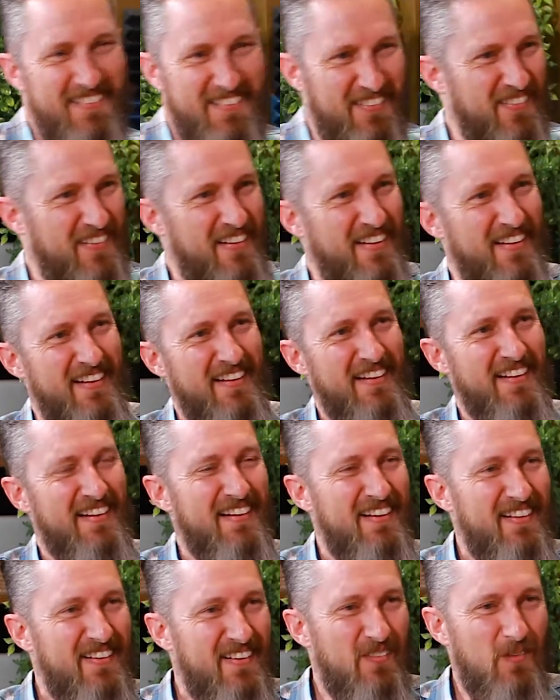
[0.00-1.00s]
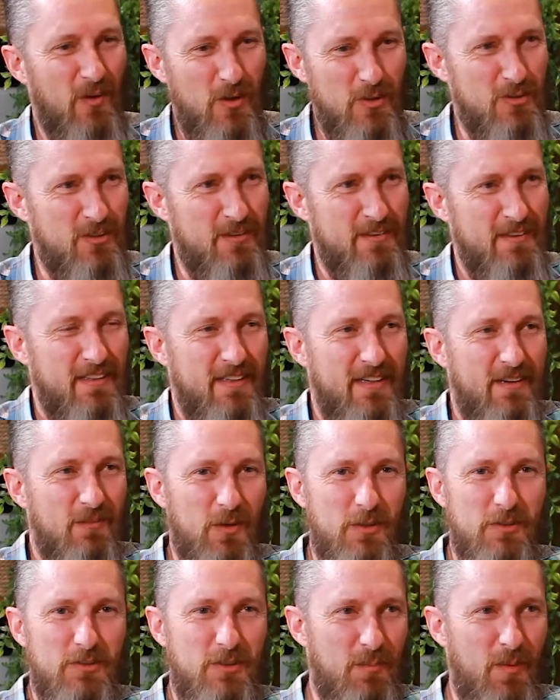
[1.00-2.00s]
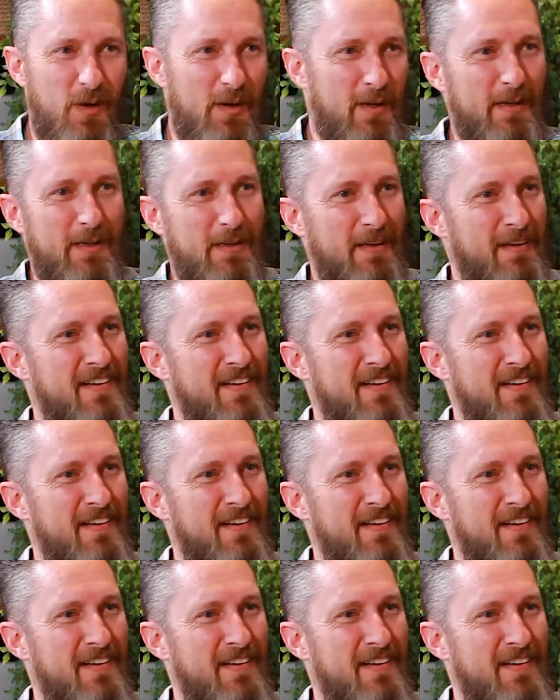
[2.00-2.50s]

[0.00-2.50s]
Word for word: you know, isn't it crazy we've got? Where's, where's the money?